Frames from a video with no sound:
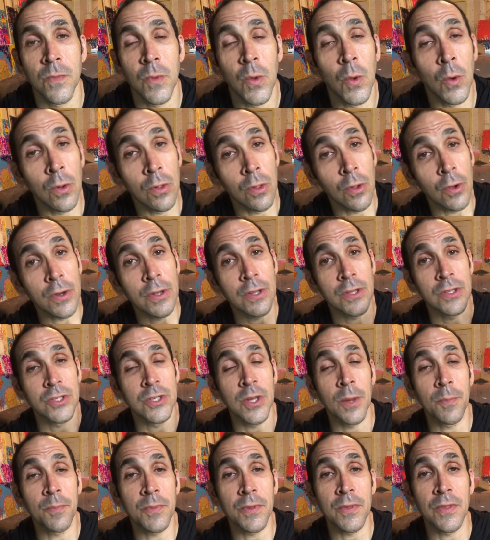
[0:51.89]
Or look at
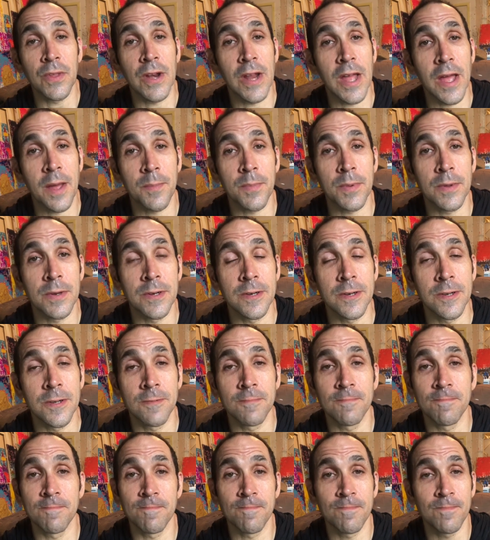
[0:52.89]
something that happened
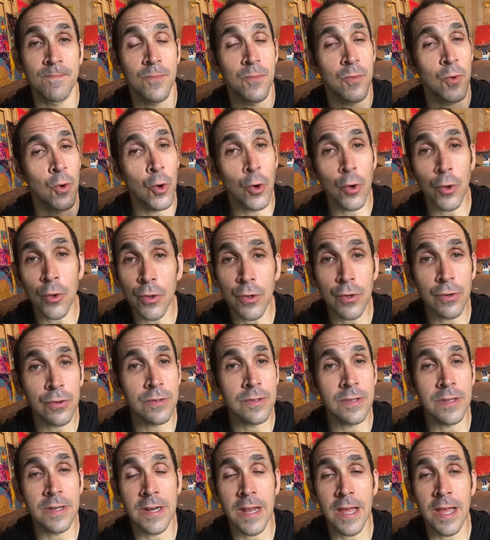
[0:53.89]
earlier
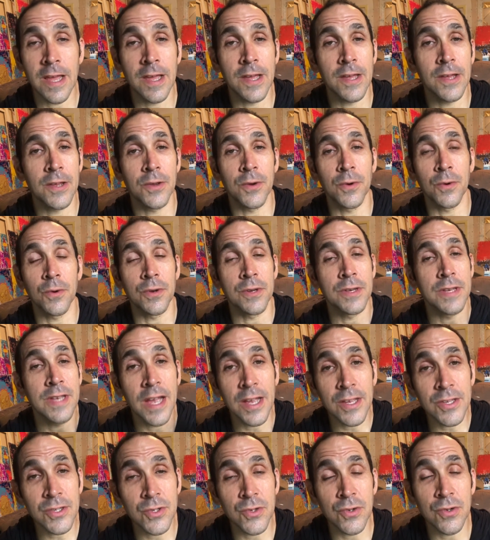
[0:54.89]
today or
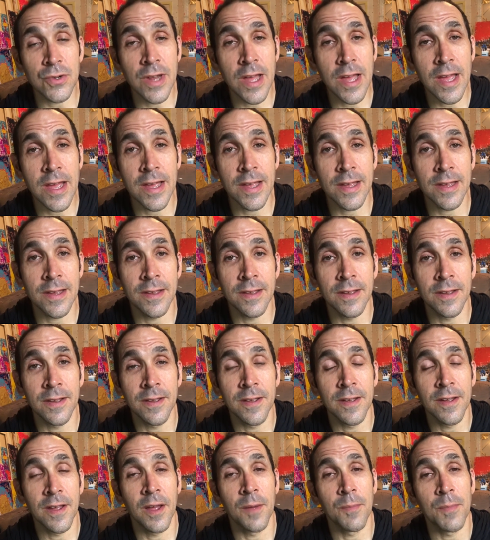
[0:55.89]
yesterday
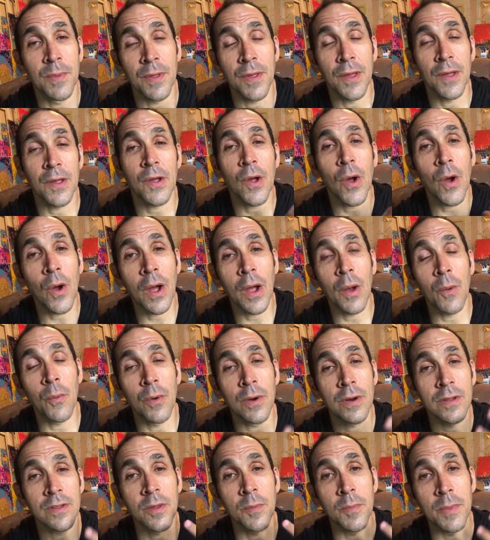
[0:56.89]
and be like, oh, I
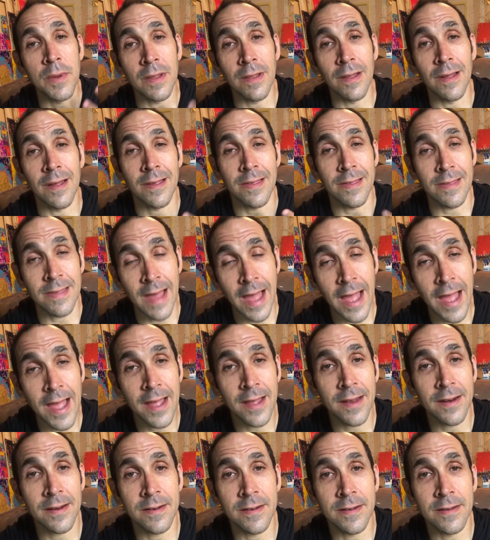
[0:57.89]
want it to be like
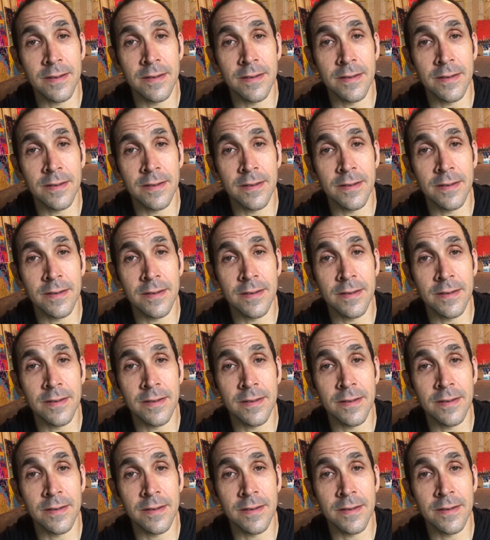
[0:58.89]
that.